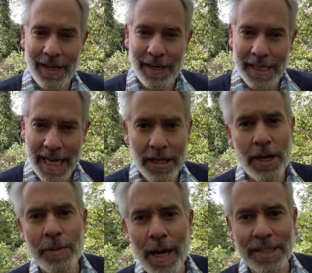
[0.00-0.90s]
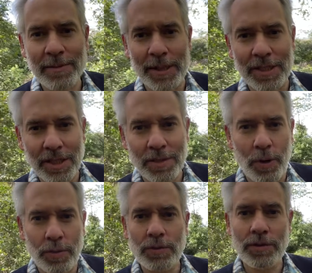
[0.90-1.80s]
Their globalized business
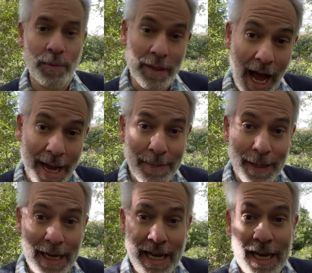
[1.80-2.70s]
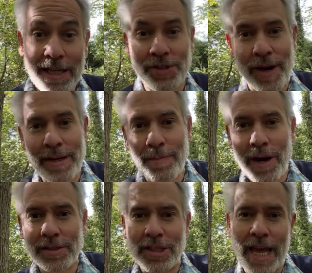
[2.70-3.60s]
models, with IP here,
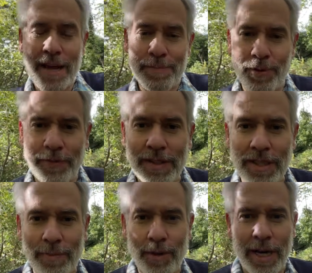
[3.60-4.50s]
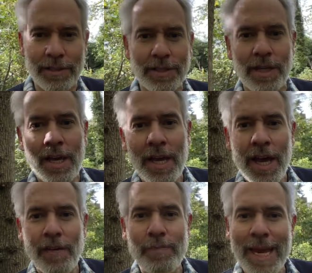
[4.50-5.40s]
trademarks there, profit somewhere else,
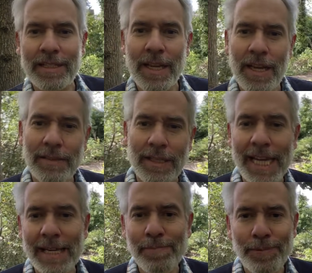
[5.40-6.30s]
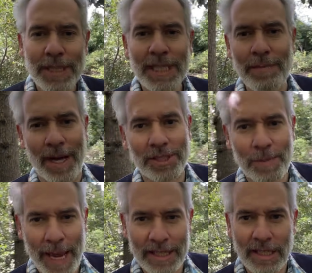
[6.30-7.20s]
have meant that they can pretty much
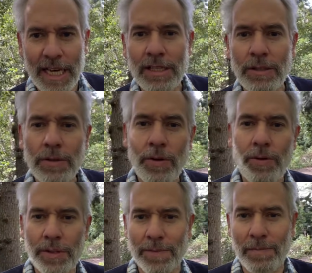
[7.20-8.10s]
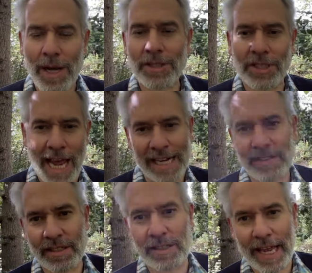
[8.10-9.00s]
pay as little or as much
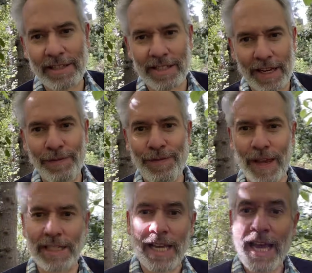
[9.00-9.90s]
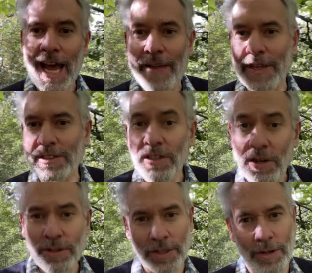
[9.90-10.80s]
tax as they see fit, and there's
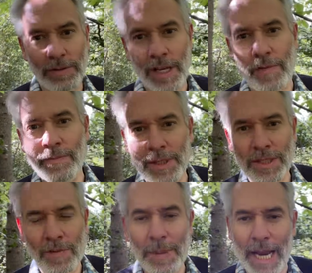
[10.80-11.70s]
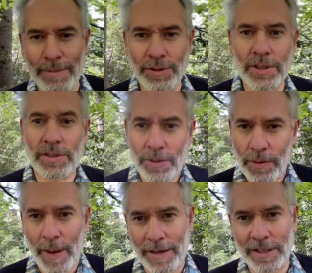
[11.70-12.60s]
not a lot governments have been able to do
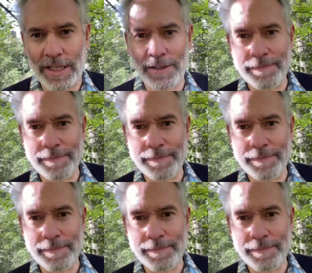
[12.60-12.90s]
about it.